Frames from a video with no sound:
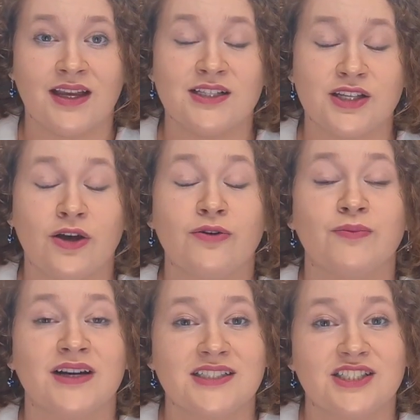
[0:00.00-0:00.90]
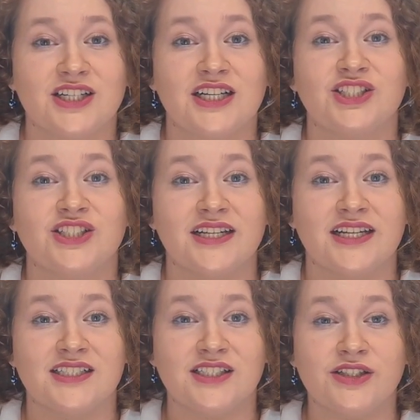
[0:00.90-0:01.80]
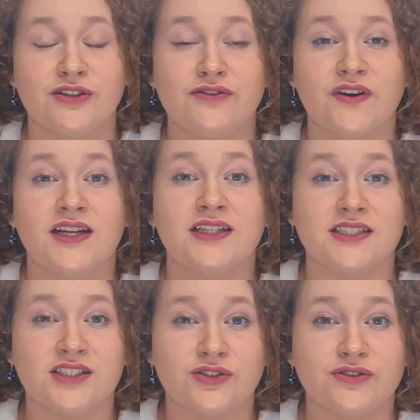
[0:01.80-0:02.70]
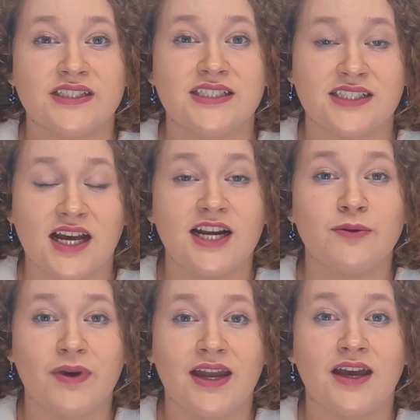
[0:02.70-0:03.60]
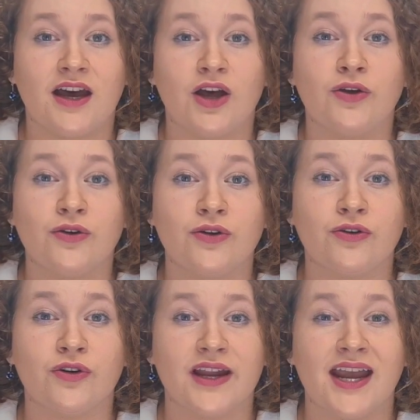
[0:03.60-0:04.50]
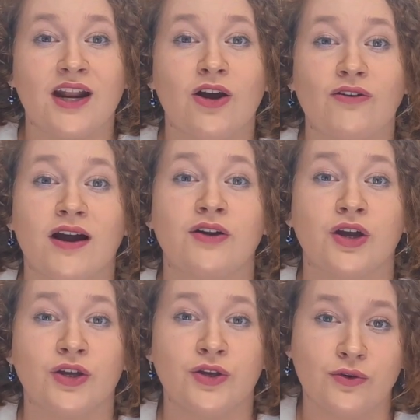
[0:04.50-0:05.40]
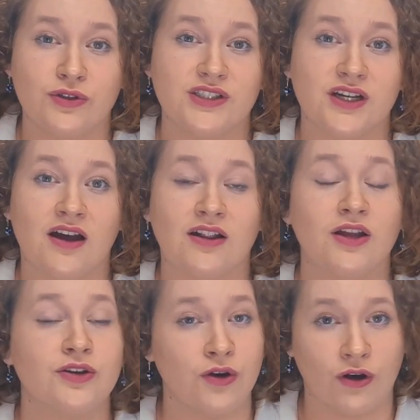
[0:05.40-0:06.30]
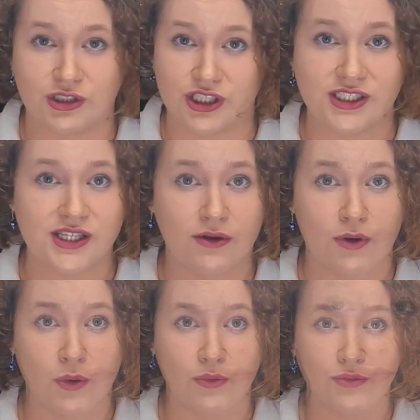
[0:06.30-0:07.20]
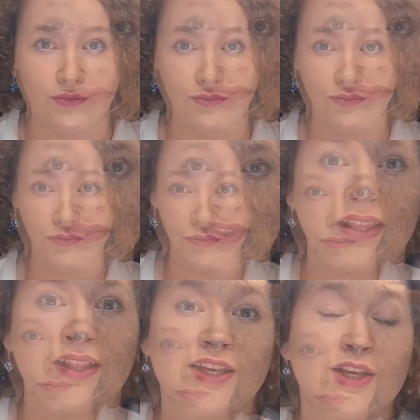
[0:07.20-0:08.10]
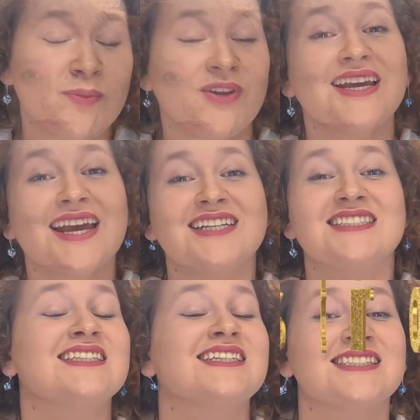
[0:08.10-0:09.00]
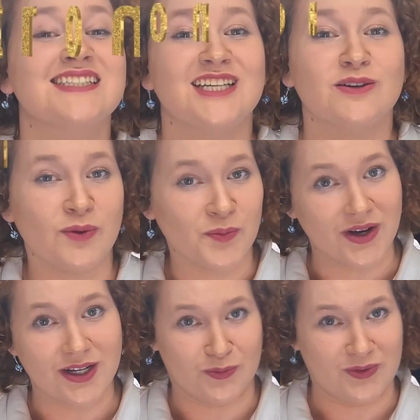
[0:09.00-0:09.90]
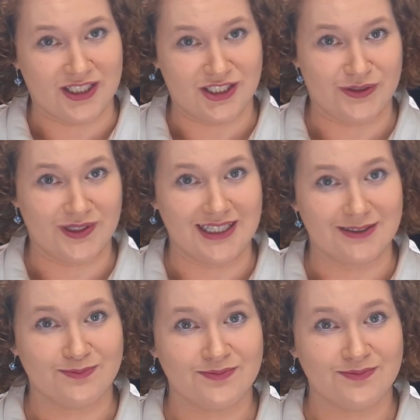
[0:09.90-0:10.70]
So my suggestion is that you find a jewellery designer maker who can create around your style, not just their own. Communication is key when working with a jeweller.